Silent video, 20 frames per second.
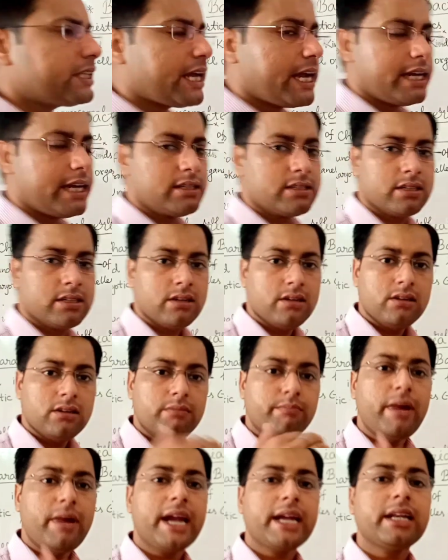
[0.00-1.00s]
that,
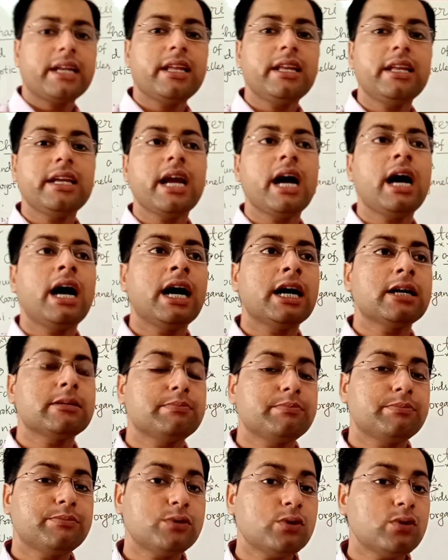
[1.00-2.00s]
bacteria
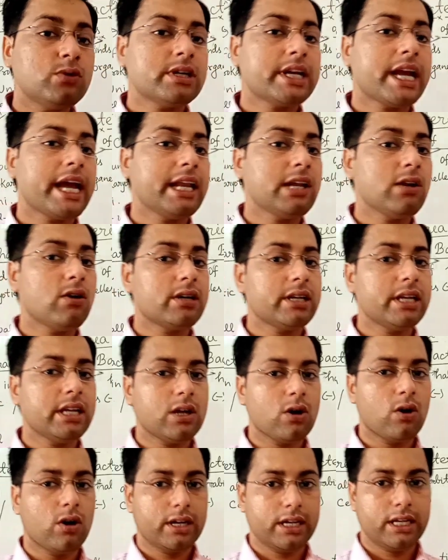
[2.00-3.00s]
are
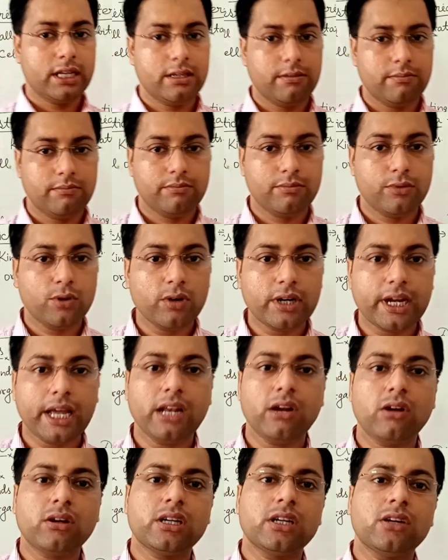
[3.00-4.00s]
prokaryotic organism.
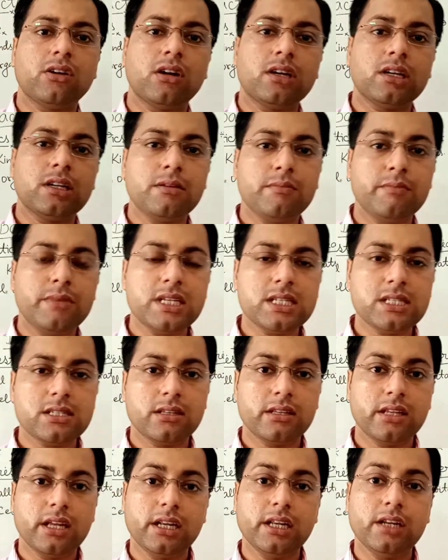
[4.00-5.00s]
Prokaryotic organism means
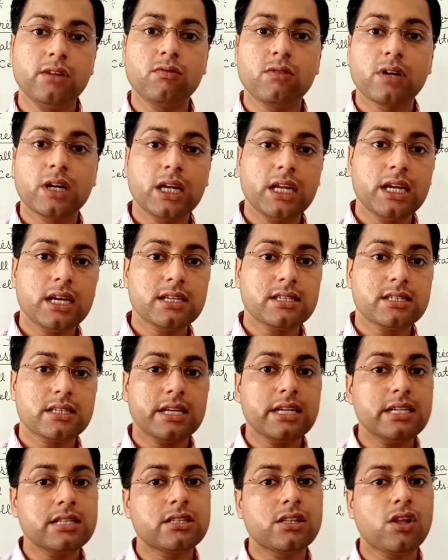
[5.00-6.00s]
their nucleus
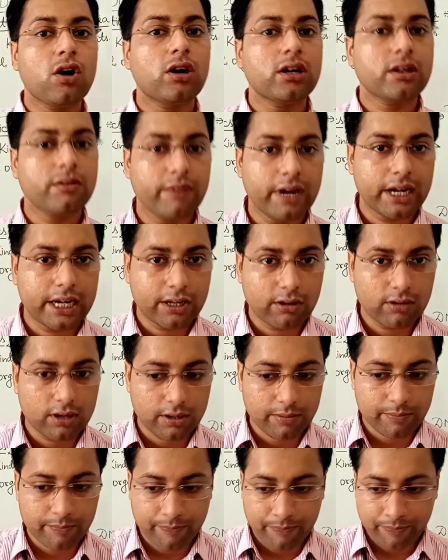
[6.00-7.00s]
is not well
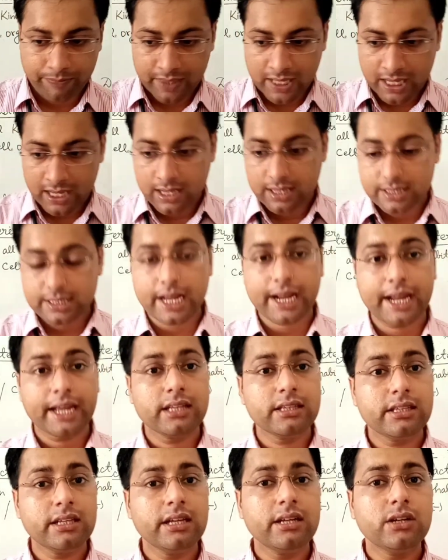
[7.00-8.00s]
developed.
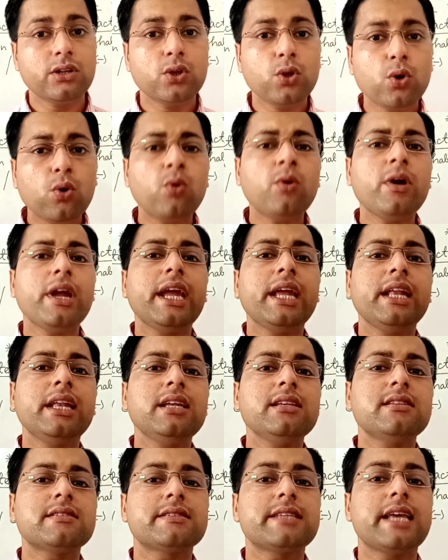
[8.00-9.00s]
Second thing, no
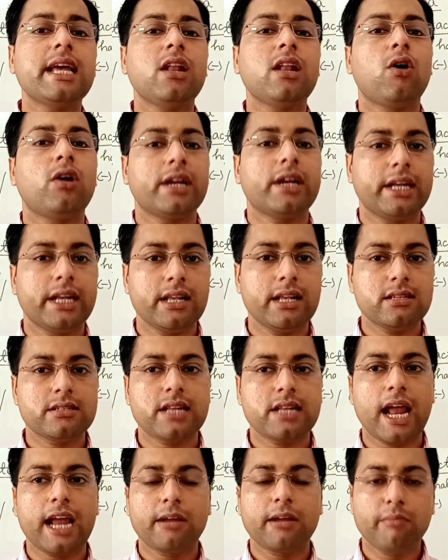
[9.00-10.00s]
any cell organelles
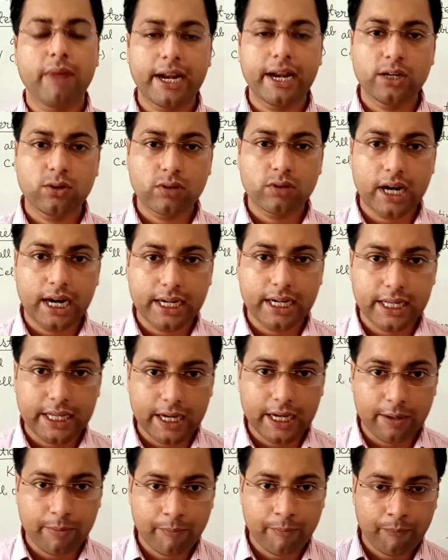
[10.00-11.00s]
like
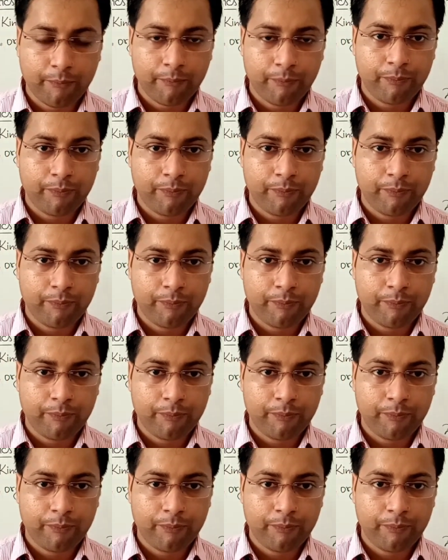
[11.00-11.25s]
mitochondria,